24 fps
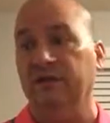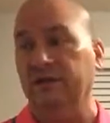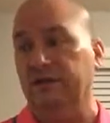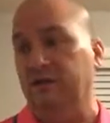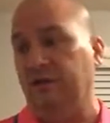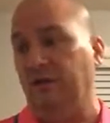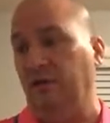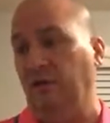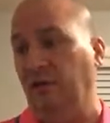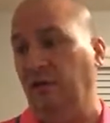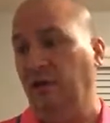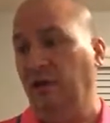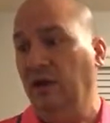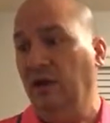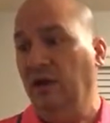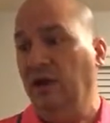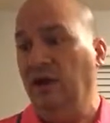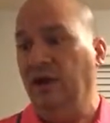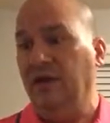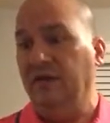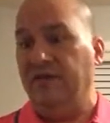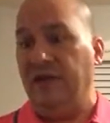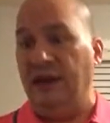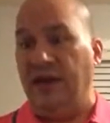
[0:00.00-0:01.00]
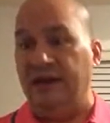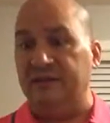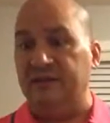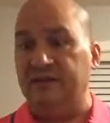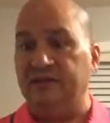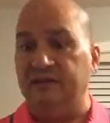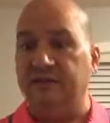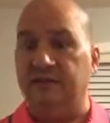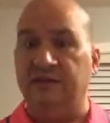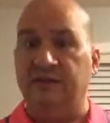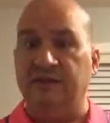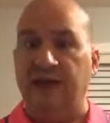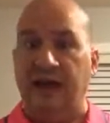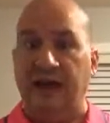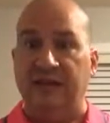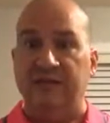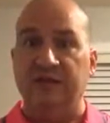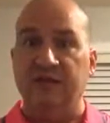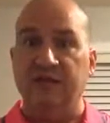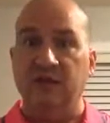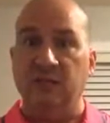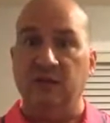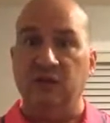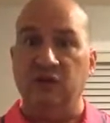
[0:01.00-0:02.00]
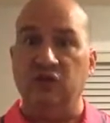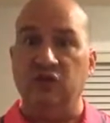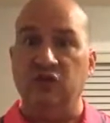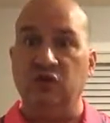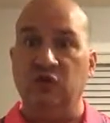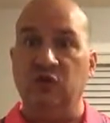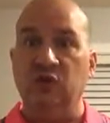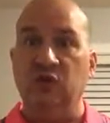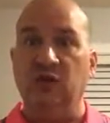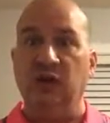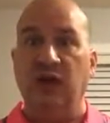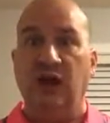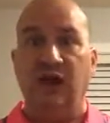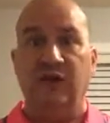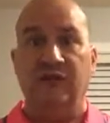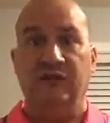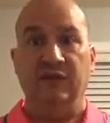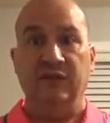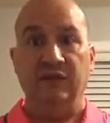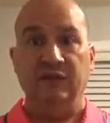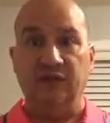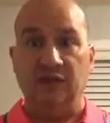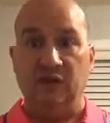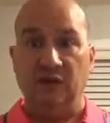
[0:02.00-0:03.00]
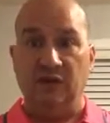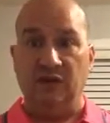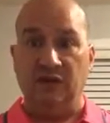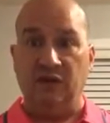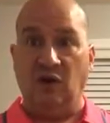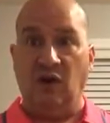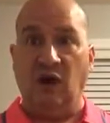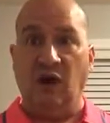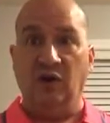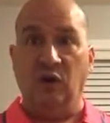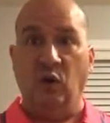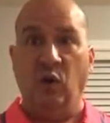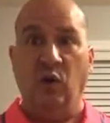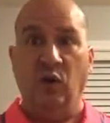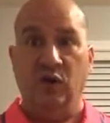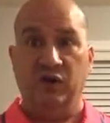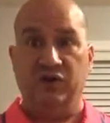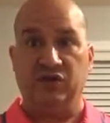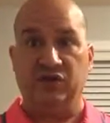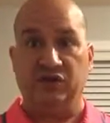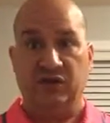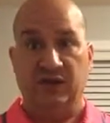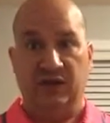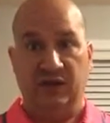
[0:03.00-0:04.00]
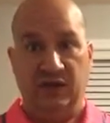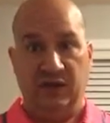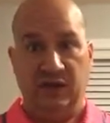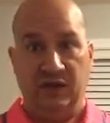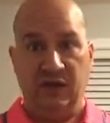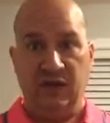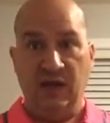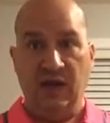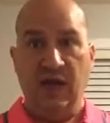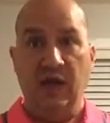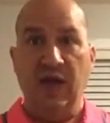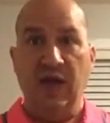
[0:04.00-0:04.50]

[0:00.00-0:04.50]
So that's number 2 love. It's called horse trading.